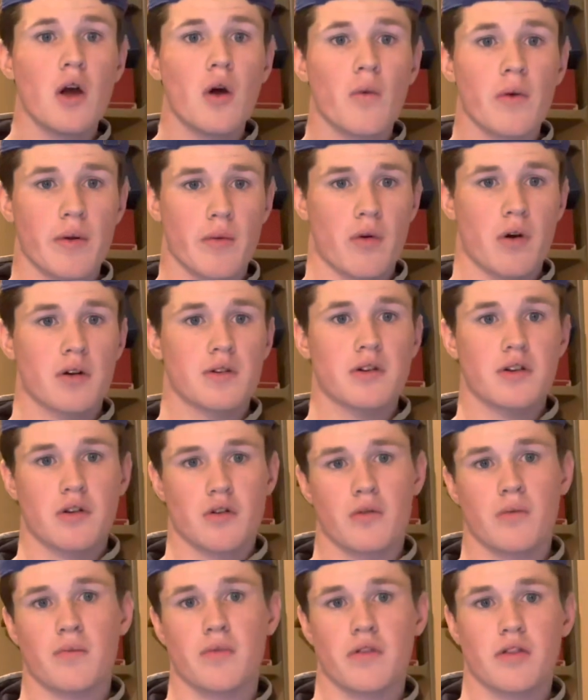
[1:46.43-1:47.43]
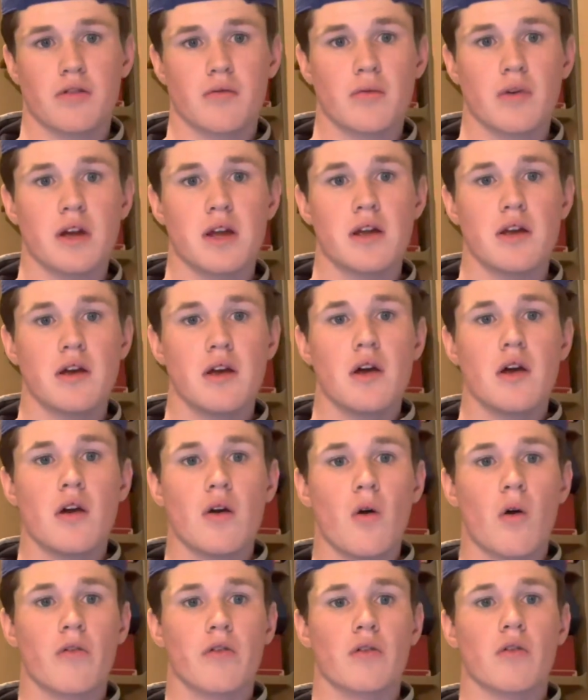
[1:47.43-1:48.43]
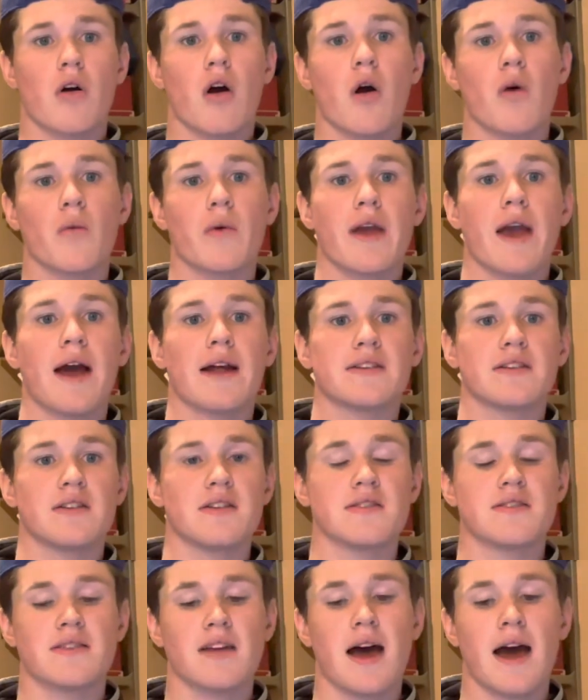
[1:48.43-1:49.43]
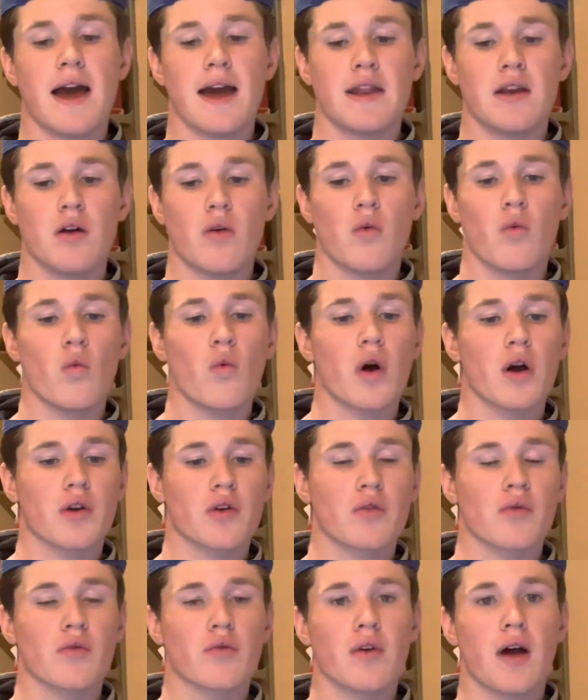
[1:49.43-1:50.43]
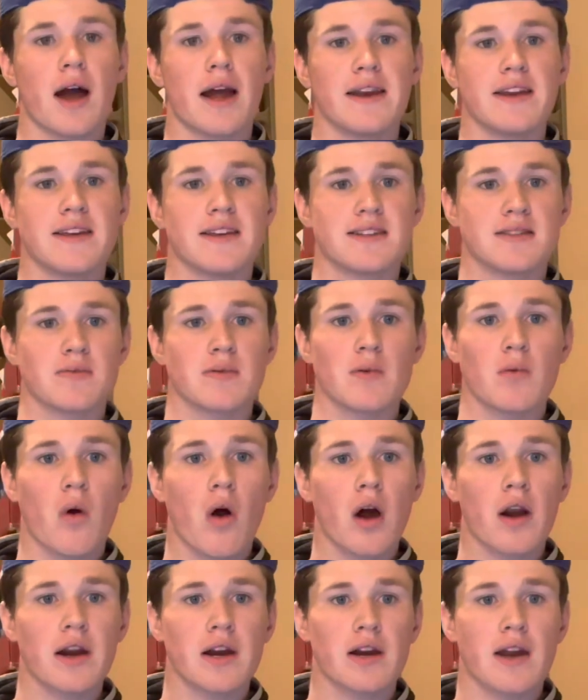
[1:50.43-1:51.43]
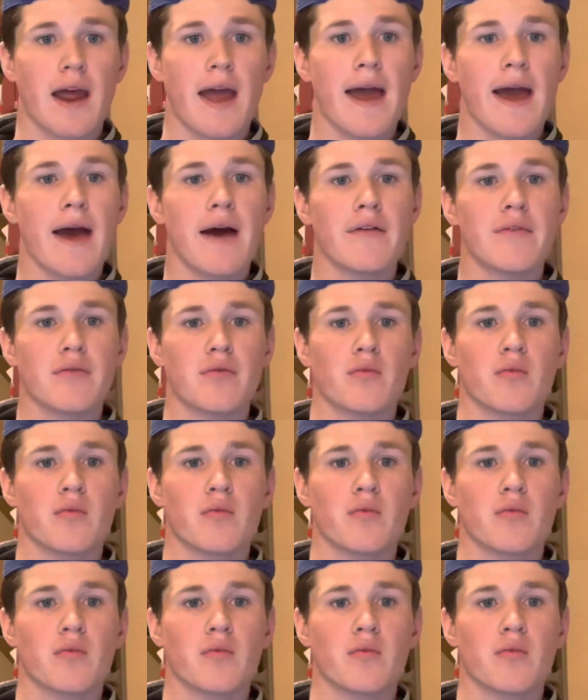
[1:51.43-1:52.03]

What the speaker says: We worked in a group of 3. Overall, we had to decide what ideas we wanted to have.